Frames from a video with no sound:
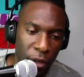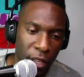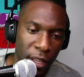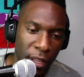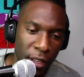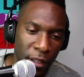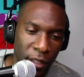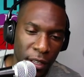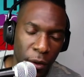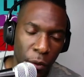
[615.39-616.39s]
And
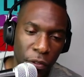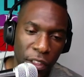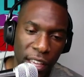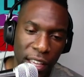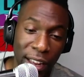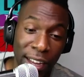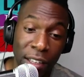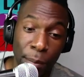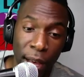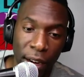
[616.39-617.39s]
one thing he liked about